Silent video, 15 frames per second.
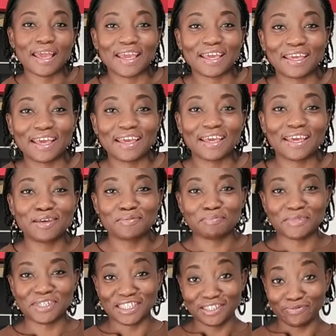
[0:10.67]
aka
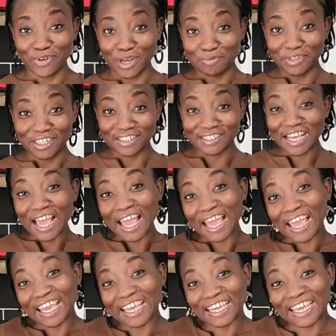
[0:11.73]
Mrs. Fabulous,
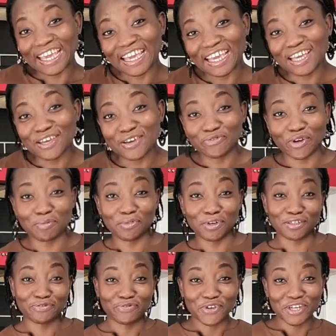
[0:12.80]
aka
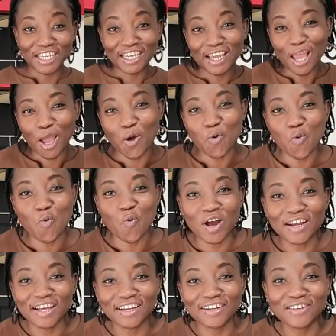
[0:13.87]
Fabulous Funke,
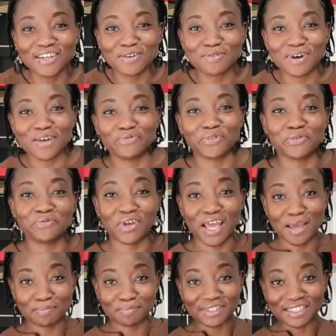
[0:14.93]
one and only wife of
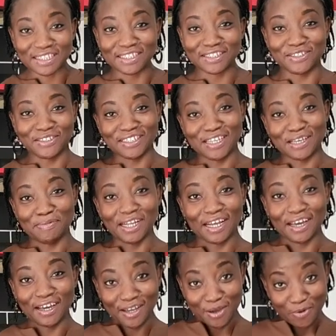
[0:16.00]
MC Tunde
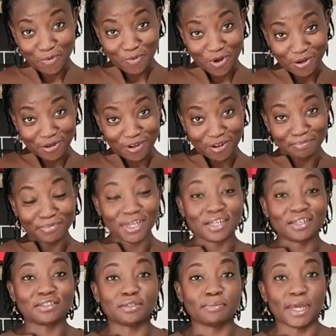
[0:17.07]
Bella. Welcome
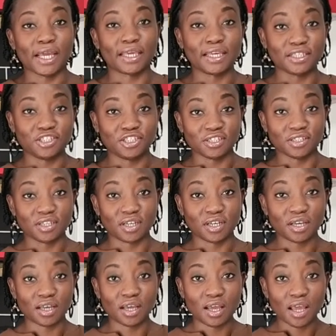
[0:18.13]
to my kitchen.
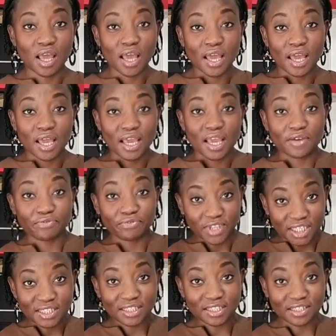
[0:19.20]
If
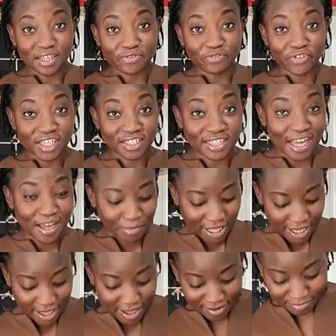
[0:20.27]
this is your first time
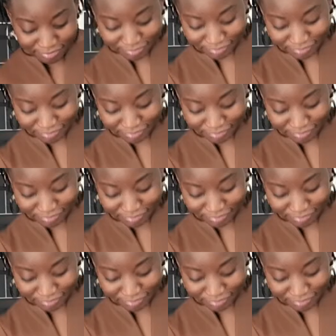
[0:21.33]
here,